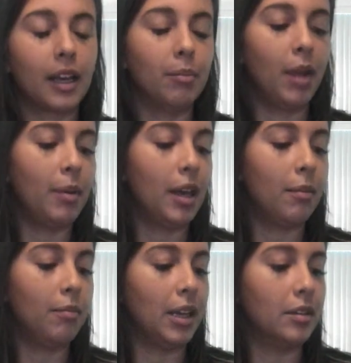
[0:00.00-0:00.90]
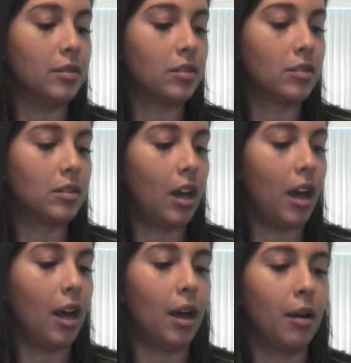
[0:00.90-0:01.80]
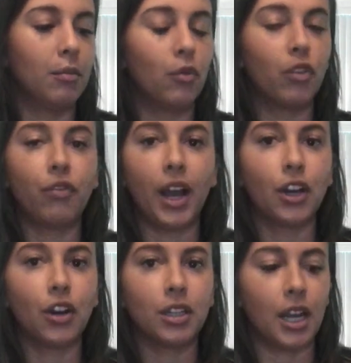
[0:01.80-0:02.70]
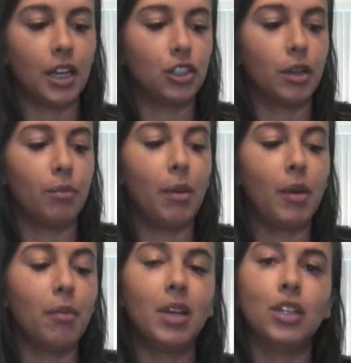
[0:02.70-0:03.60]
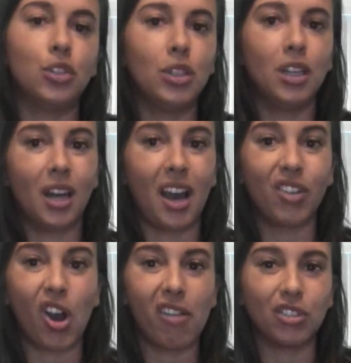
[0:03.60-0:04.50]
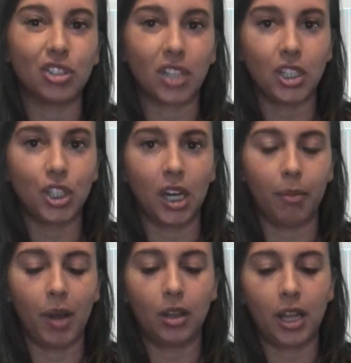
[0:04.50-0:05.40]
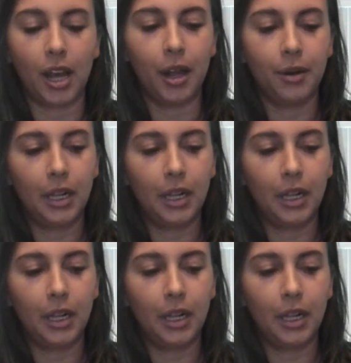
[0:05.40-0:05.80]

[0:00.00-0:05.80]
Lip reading: And maybe it means refine your attention. Maybe it means you need to have a conversation about that.